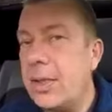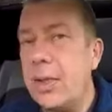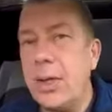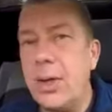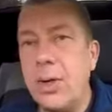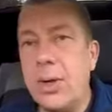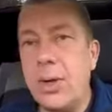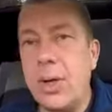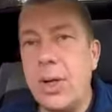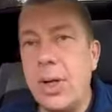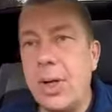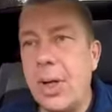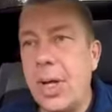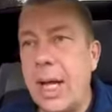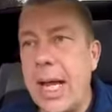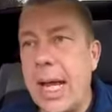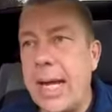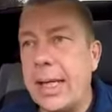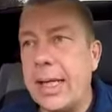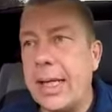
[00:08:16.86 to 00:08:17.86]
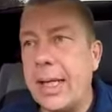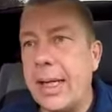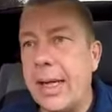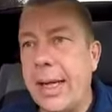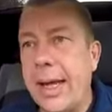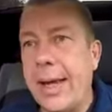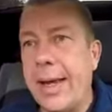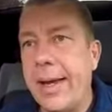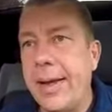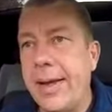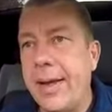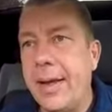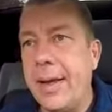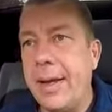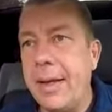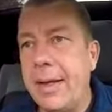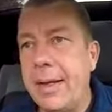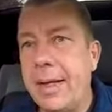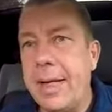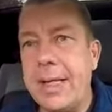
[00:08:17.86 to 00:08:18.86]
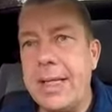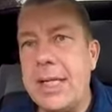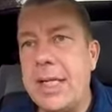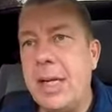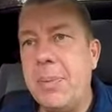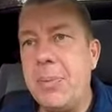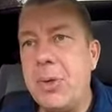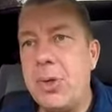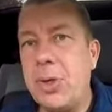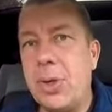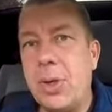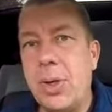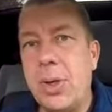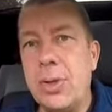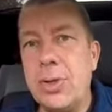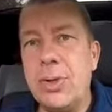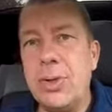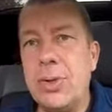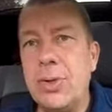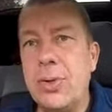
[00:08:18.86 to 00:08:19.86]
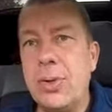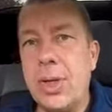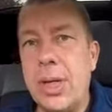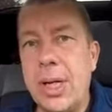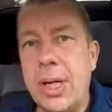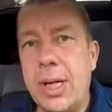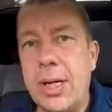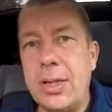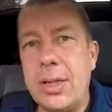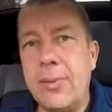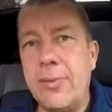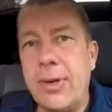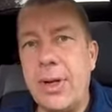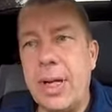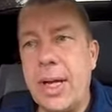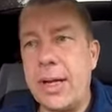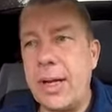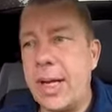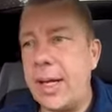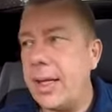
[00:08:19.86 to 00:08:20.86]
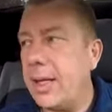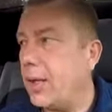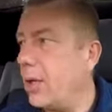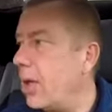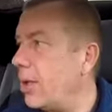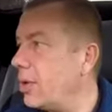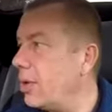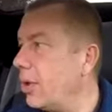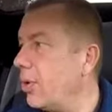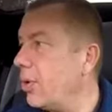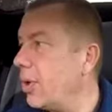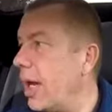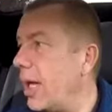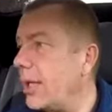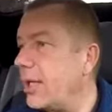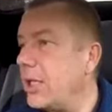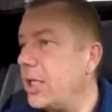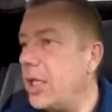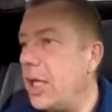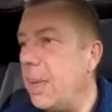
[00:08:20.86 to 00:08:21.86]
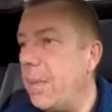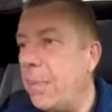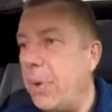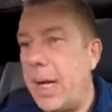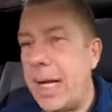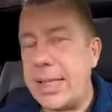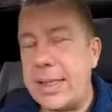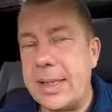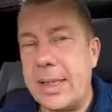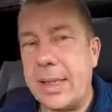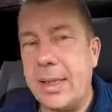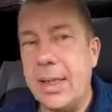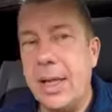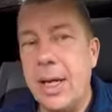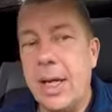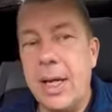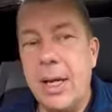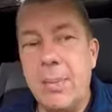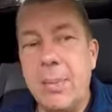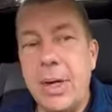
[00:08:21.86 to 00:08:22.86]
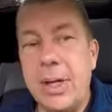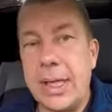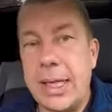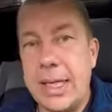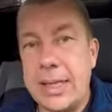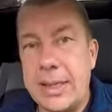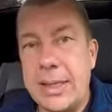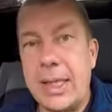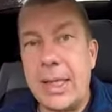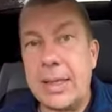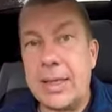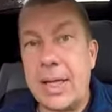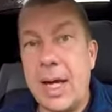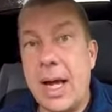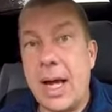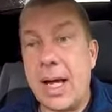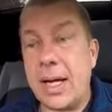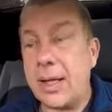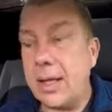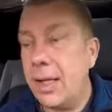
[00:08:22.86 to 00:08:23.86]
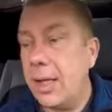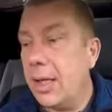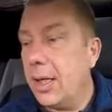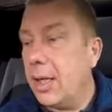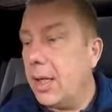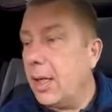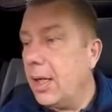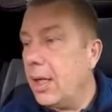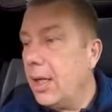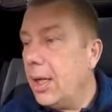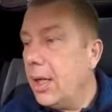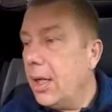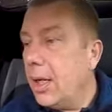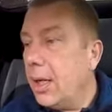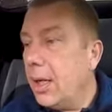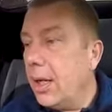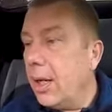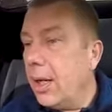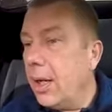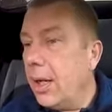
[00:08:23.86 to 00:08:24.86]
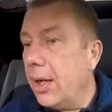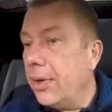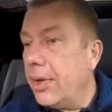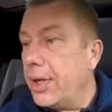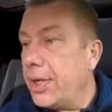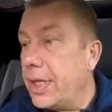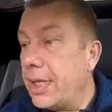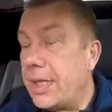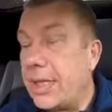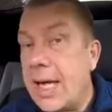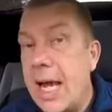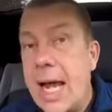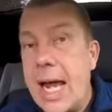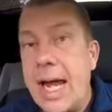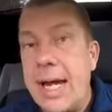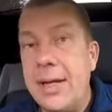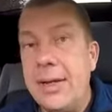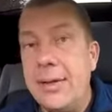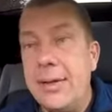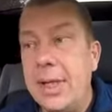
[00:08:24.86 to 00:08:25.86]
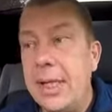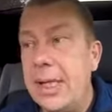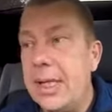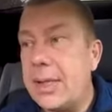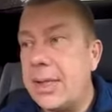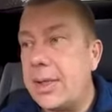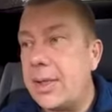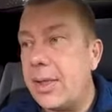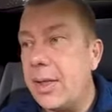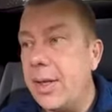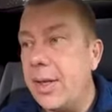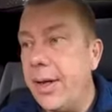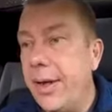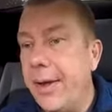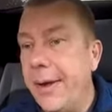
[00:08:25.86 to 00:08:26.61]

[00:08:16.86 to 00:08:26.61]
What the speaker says: doesn't look like a cheap Suzuki or something like that. It doesn't look like cheap plastic, but yes, it's hard. The design is